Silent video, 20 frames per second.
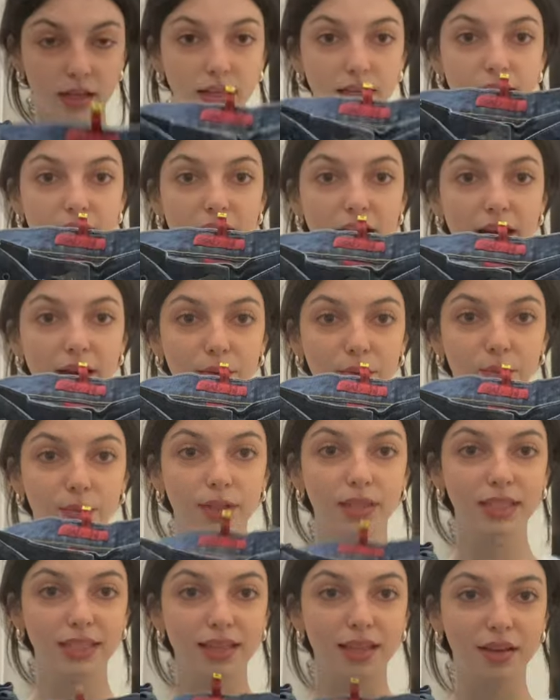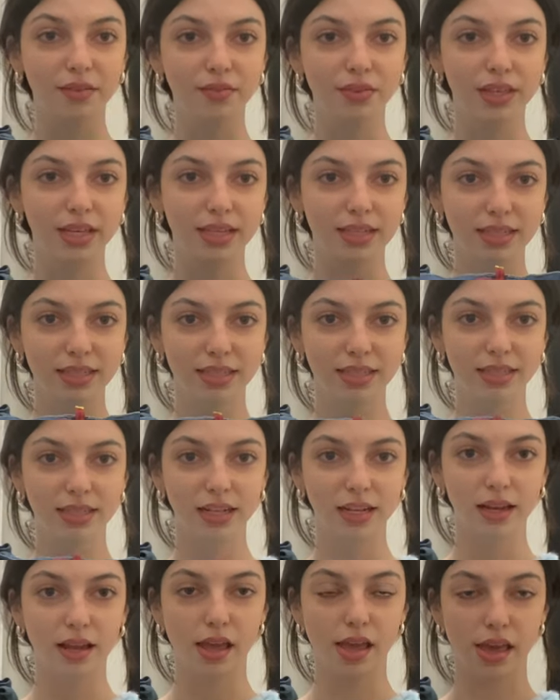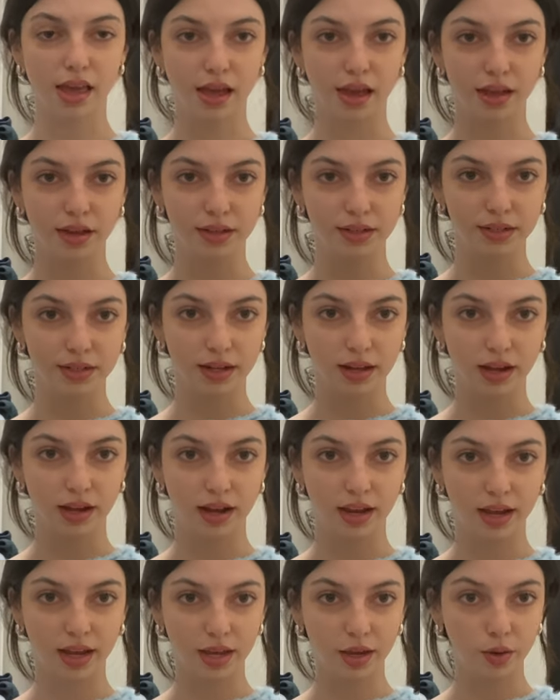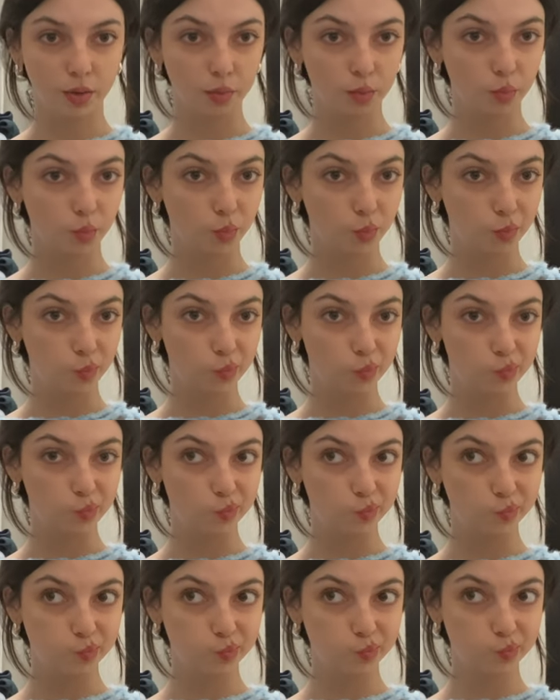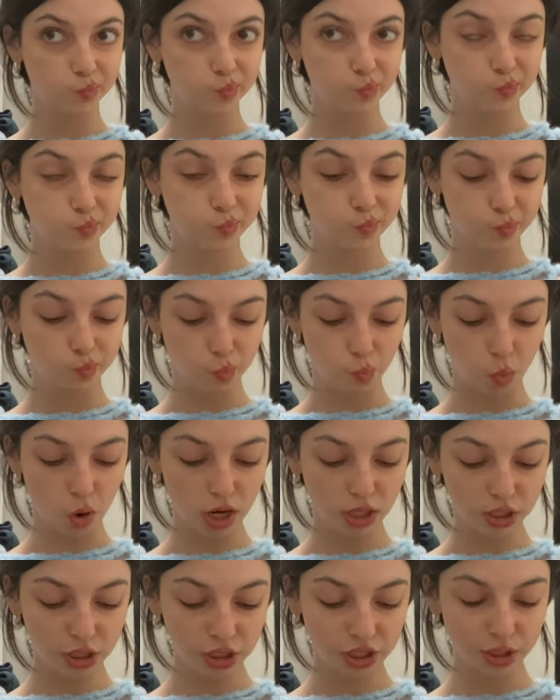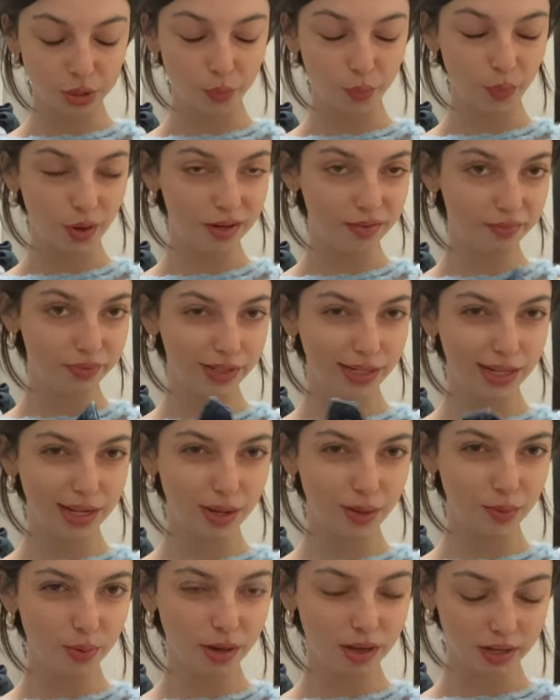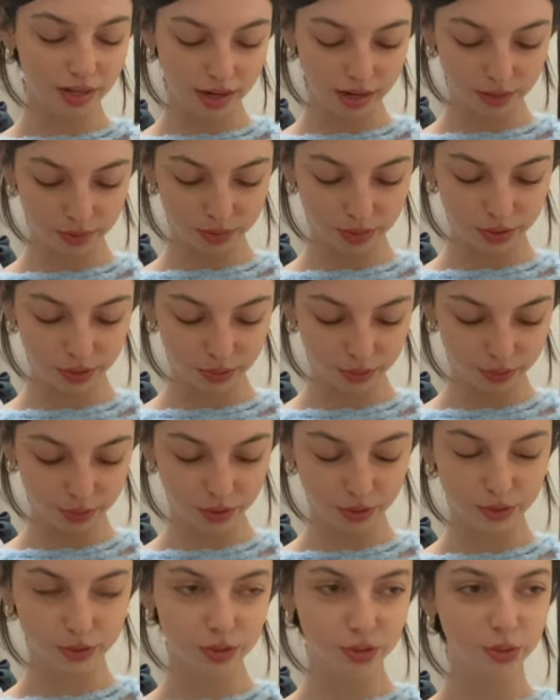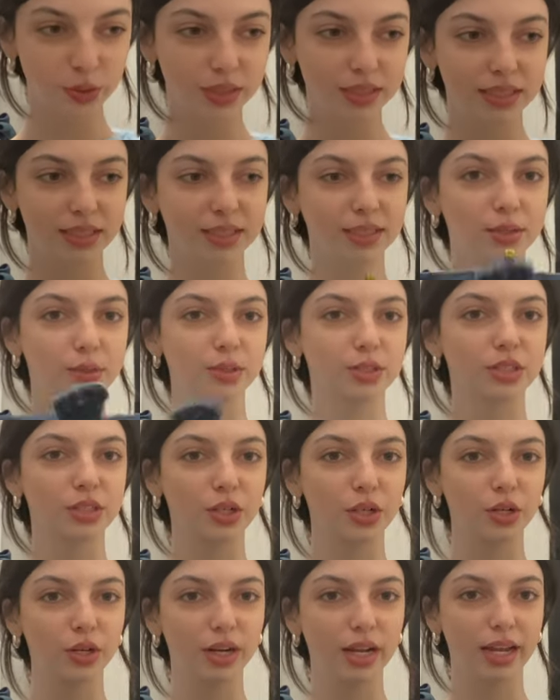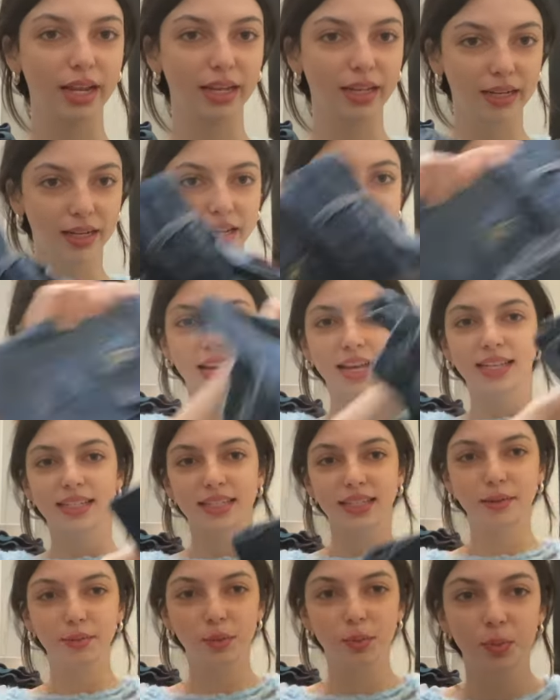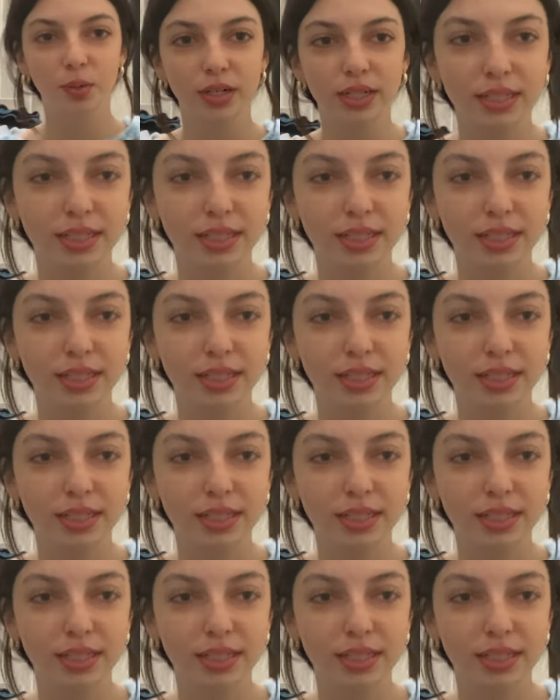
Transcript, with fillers: Yeah, I really love this and I watched one video on how to turn shorts into a skirt and seemed pretty